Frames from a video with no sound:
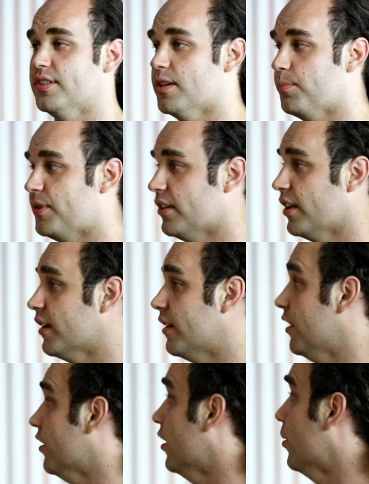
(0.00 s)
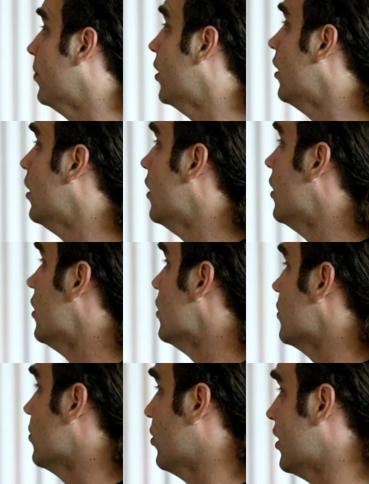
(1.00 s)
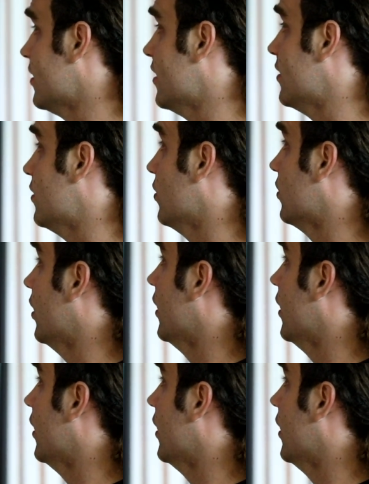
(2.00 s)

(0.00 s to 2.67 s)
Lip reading: to something like Ethereum. So what does this look